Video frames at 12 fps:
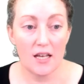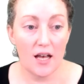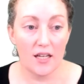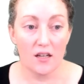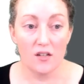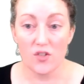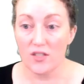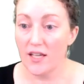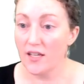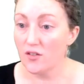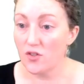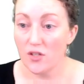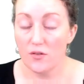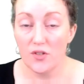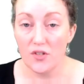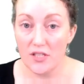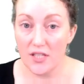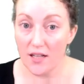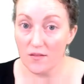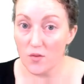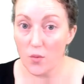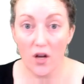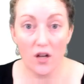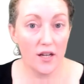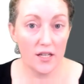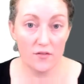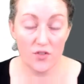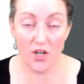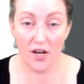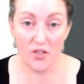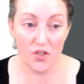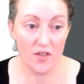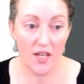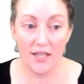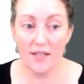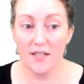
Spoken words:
And I'll just let you choose yourselves what kind of chart you think